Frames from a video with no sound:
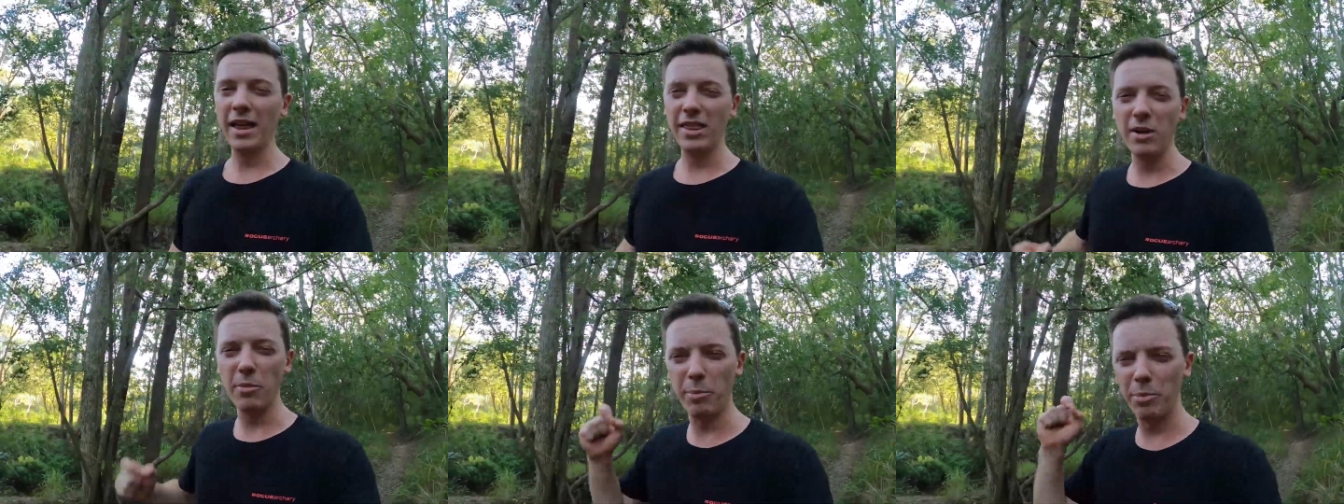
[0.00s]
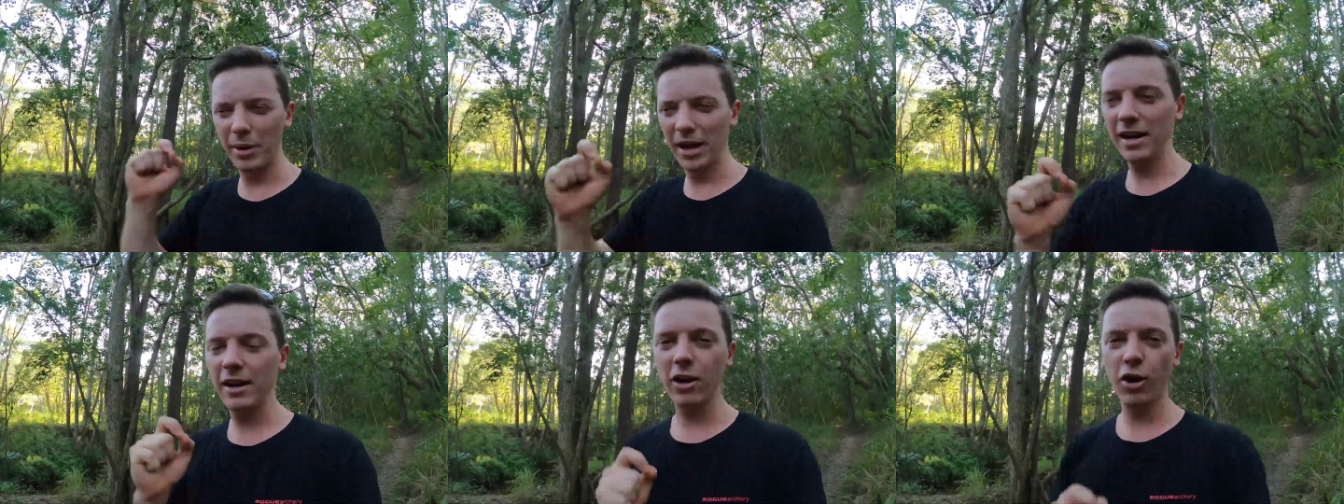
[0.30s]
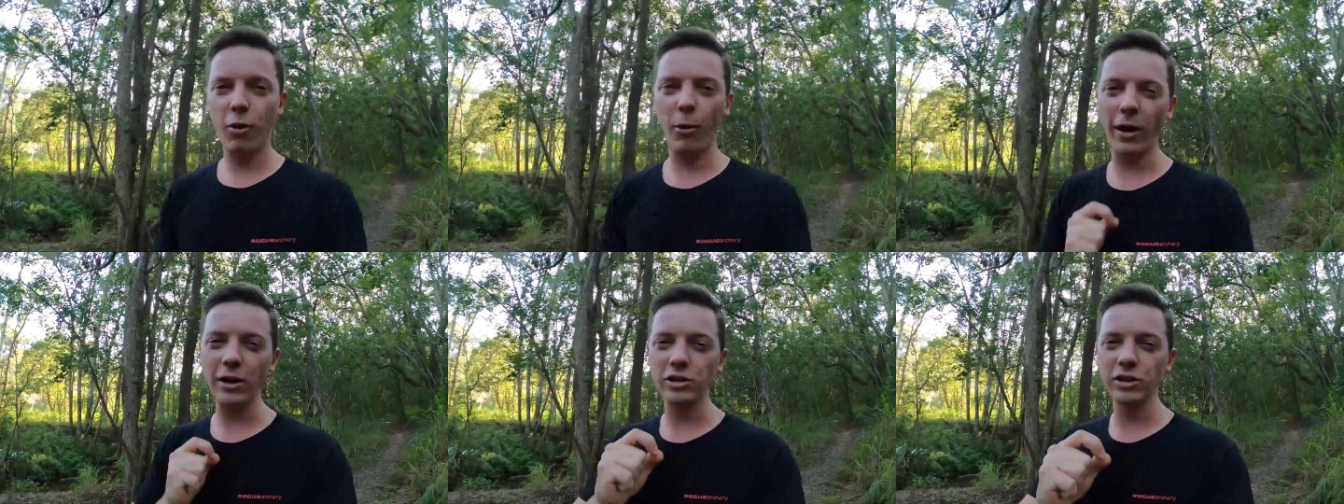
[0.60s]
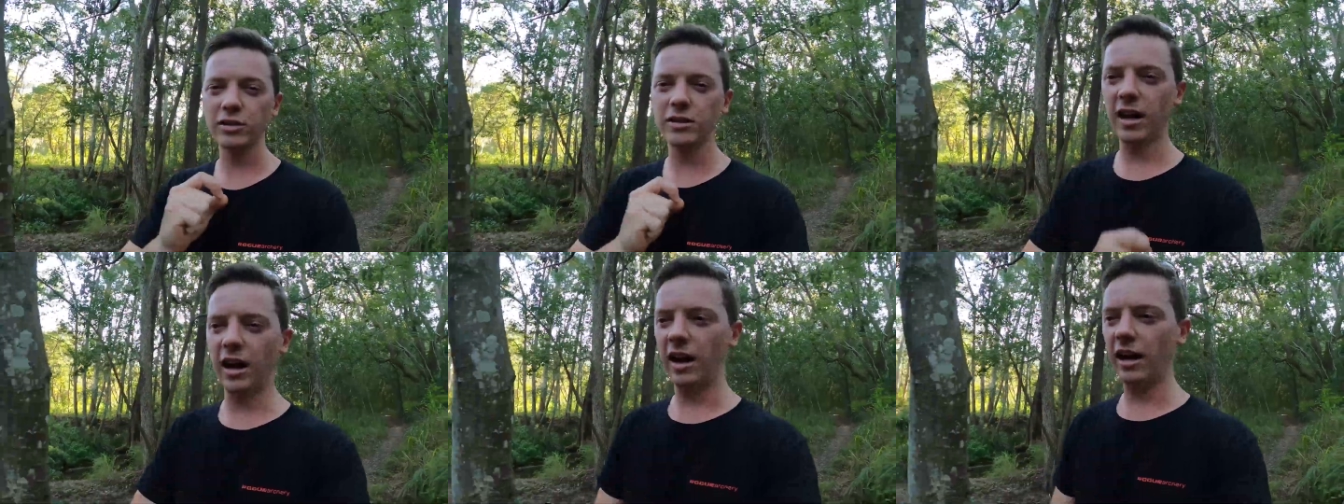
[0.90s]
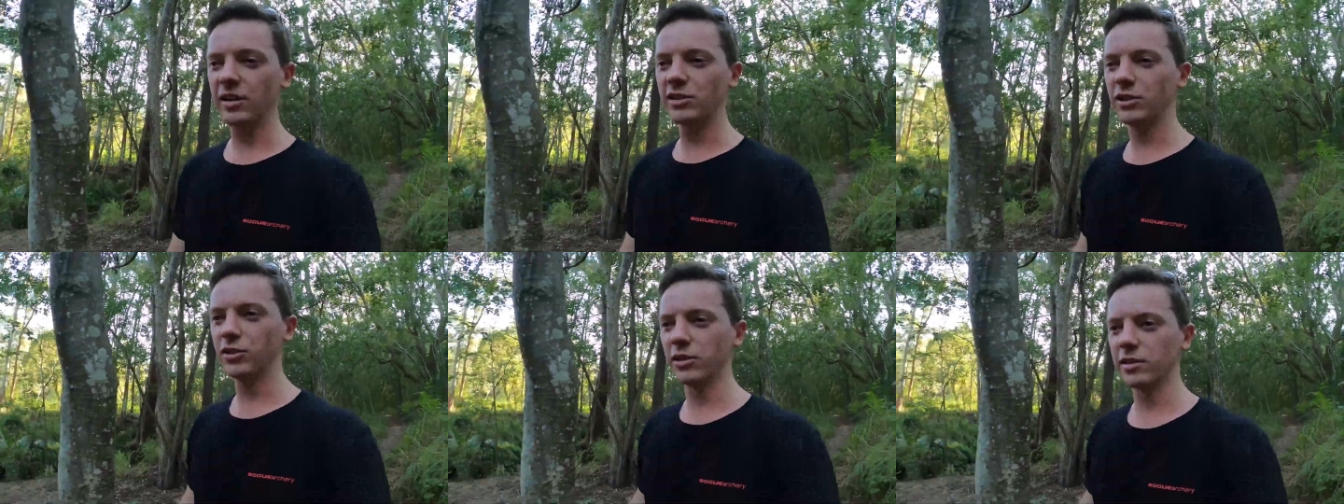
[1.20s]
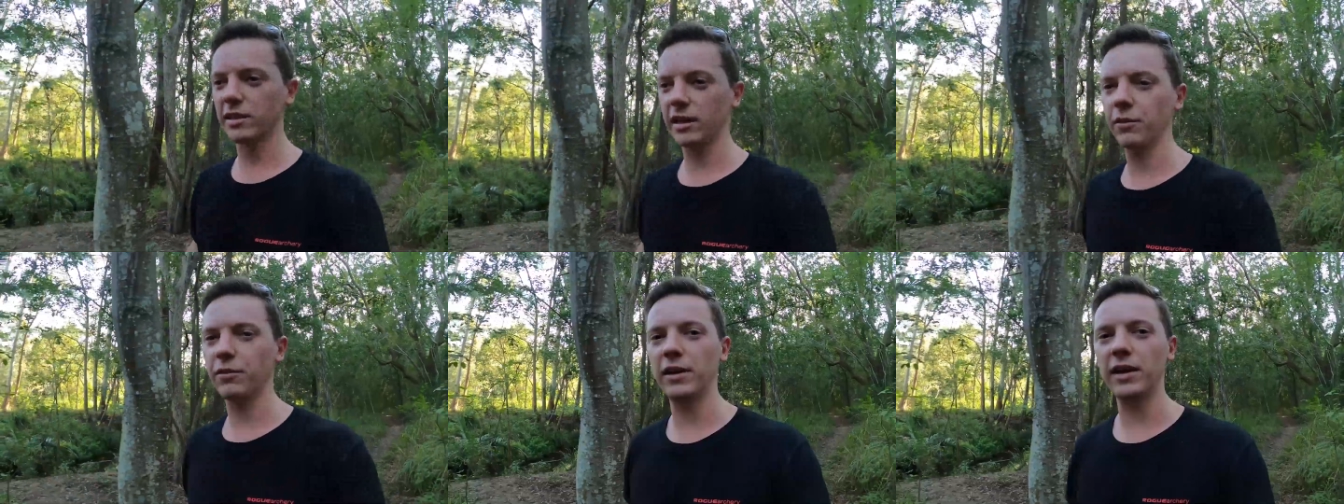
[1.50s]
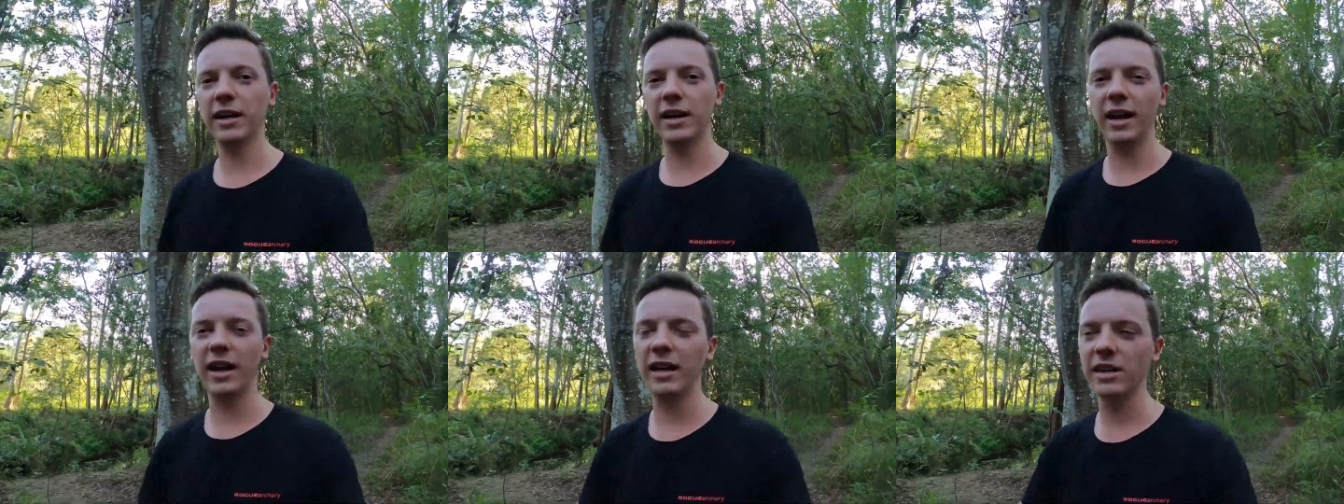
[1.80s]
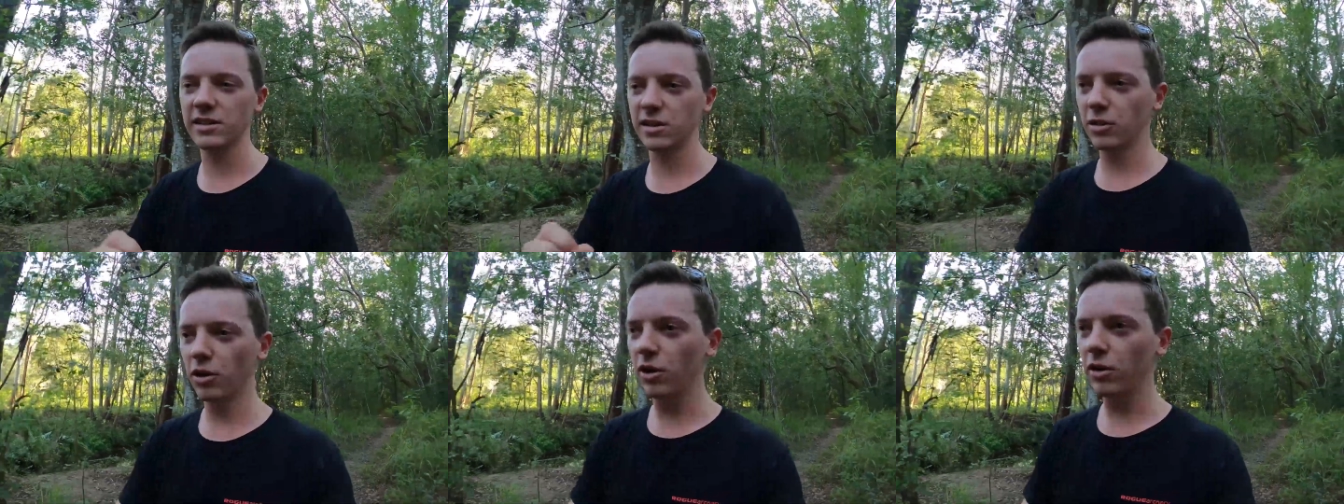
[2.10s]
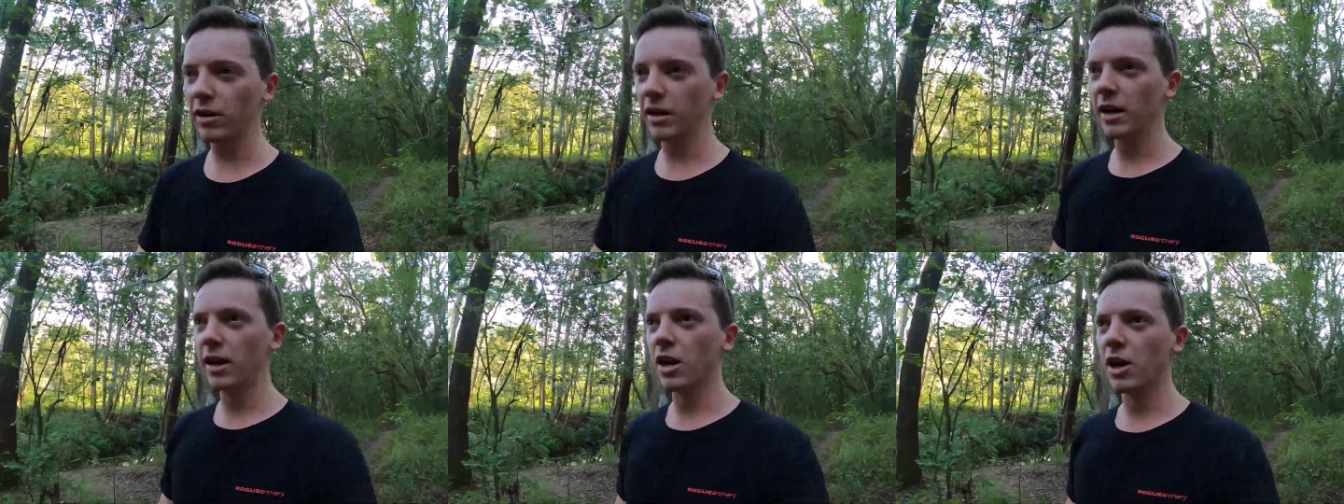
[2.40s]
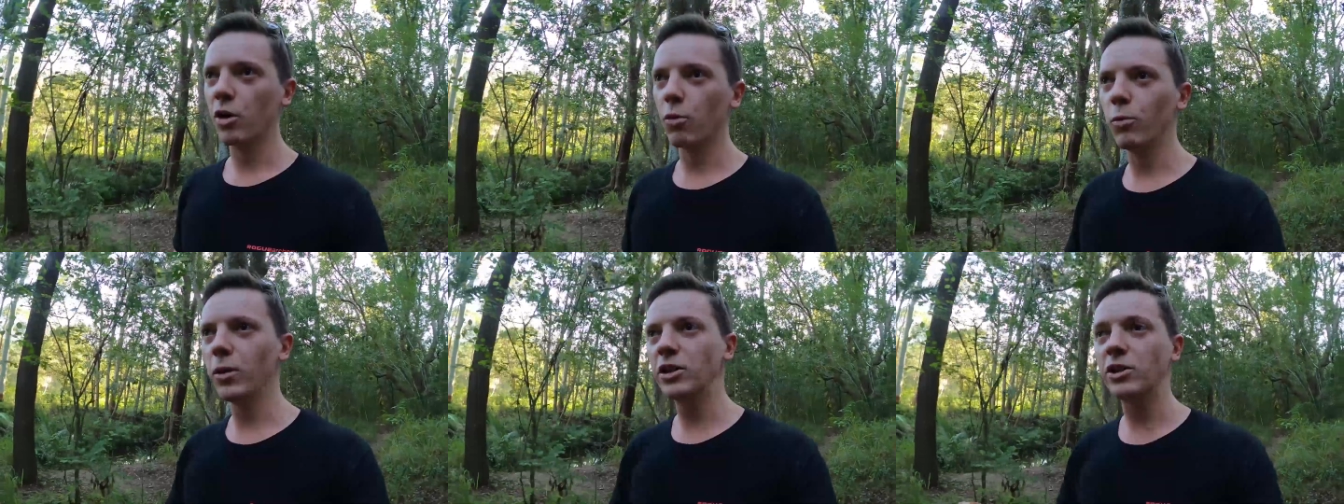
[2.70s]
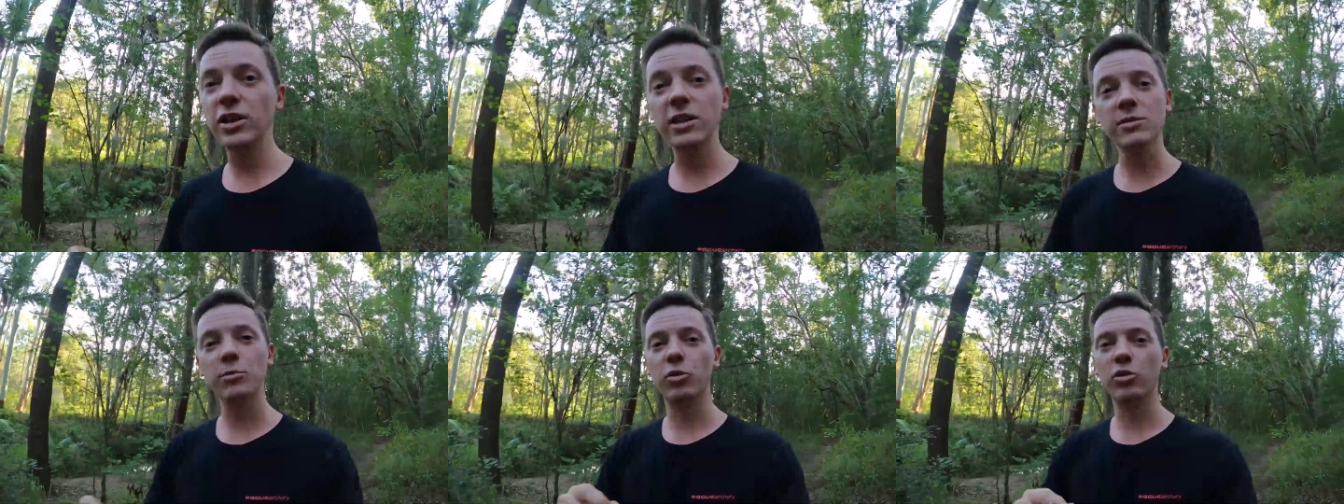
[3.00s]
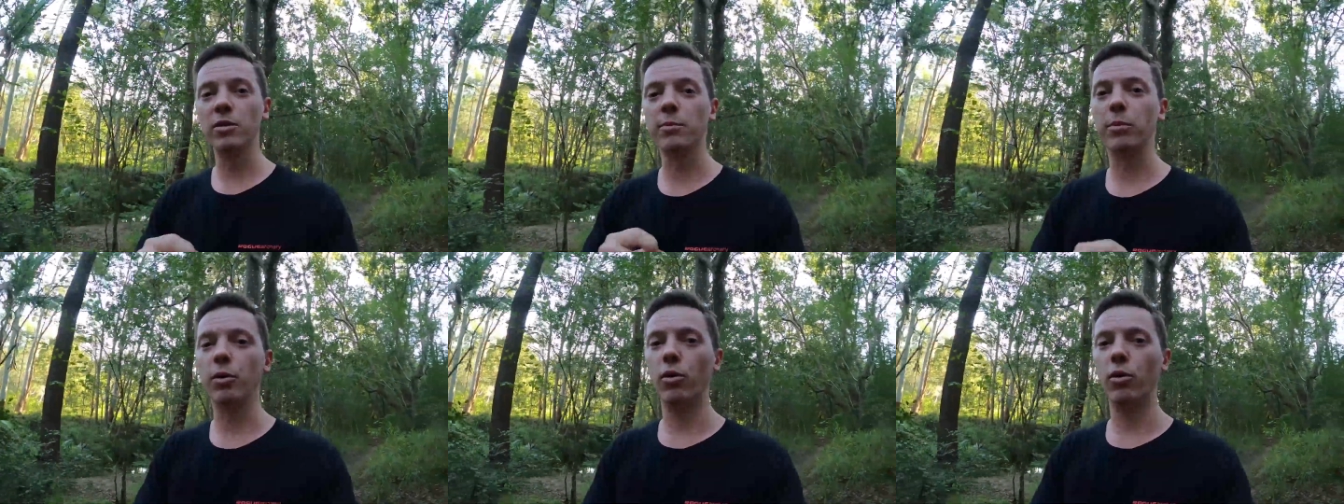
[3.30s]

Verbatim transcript: The better question to ask yourself here is not which is more